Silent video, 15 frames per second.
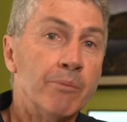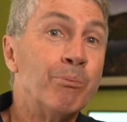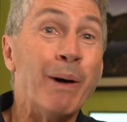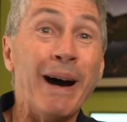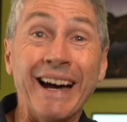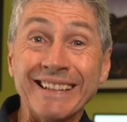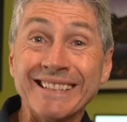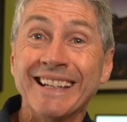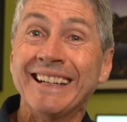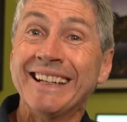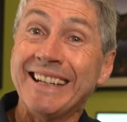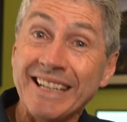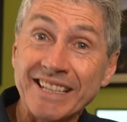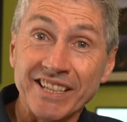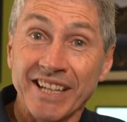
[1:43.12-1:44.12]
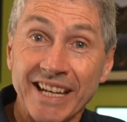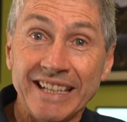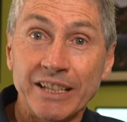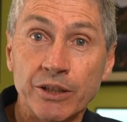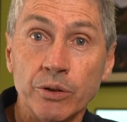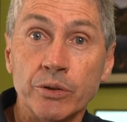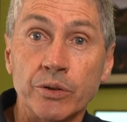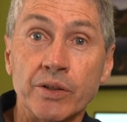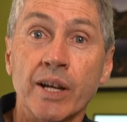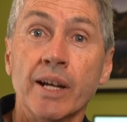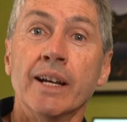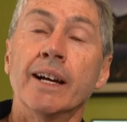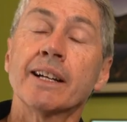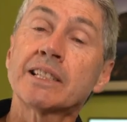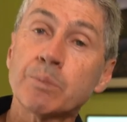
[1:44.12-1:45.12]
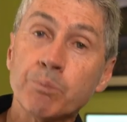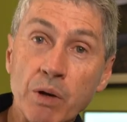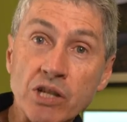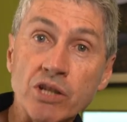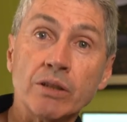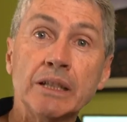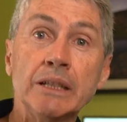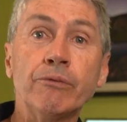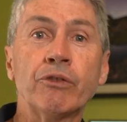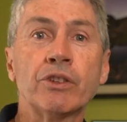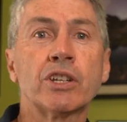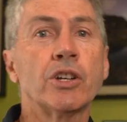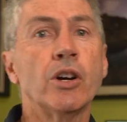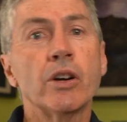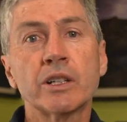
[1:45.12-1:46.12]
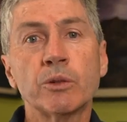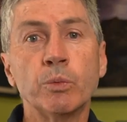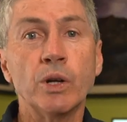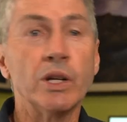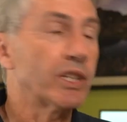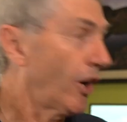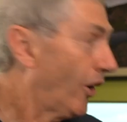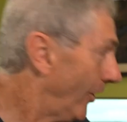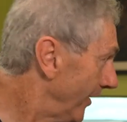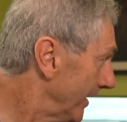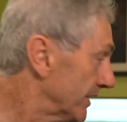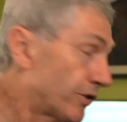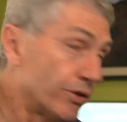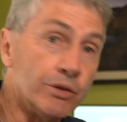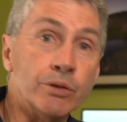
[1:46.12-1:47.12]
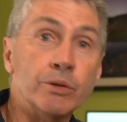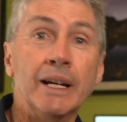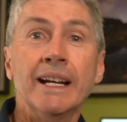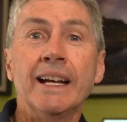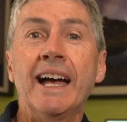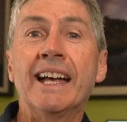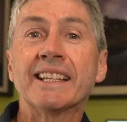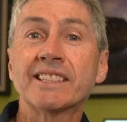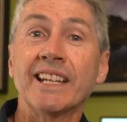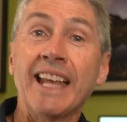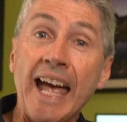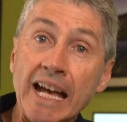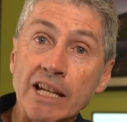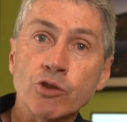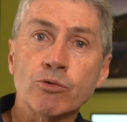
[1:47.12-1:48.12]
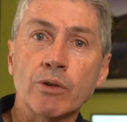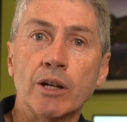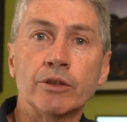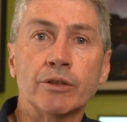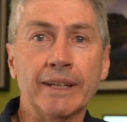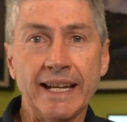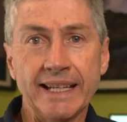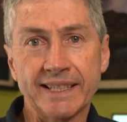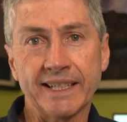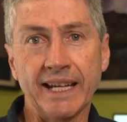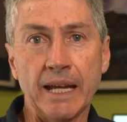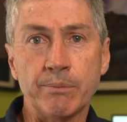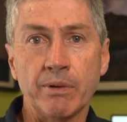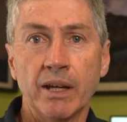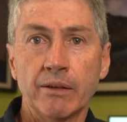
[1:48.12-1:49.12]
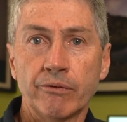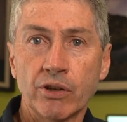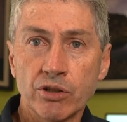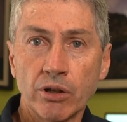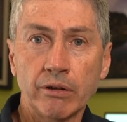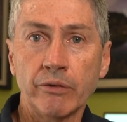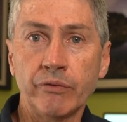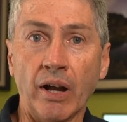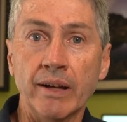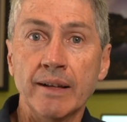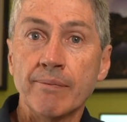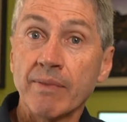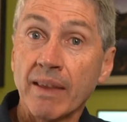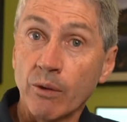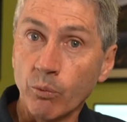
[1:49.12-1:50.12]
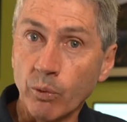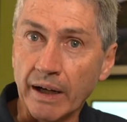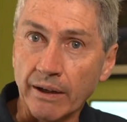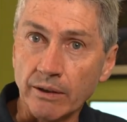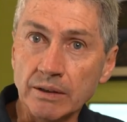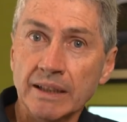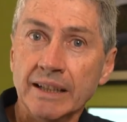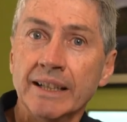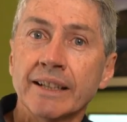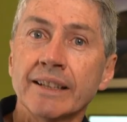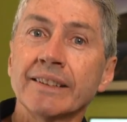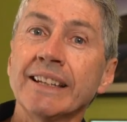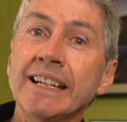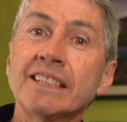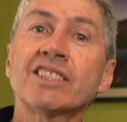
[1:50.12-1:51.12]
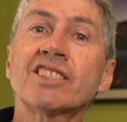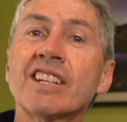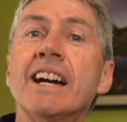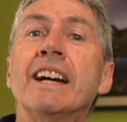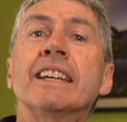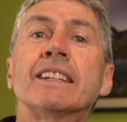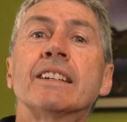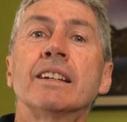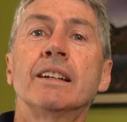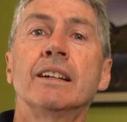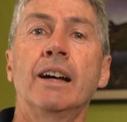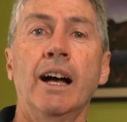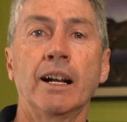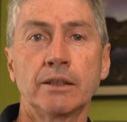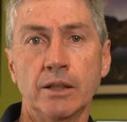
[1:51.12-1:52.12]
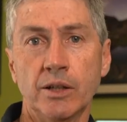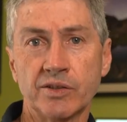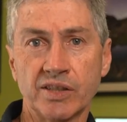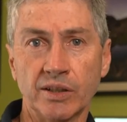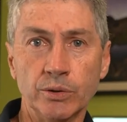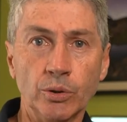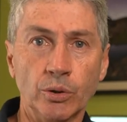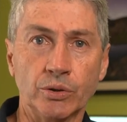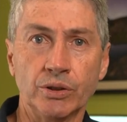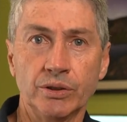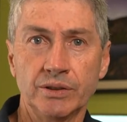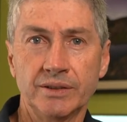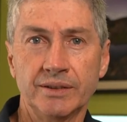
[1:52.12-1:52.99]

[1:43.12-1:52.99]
But is it any good, especially for the kind of work I do as an astro landscape photographer? Well, let's take a closer look.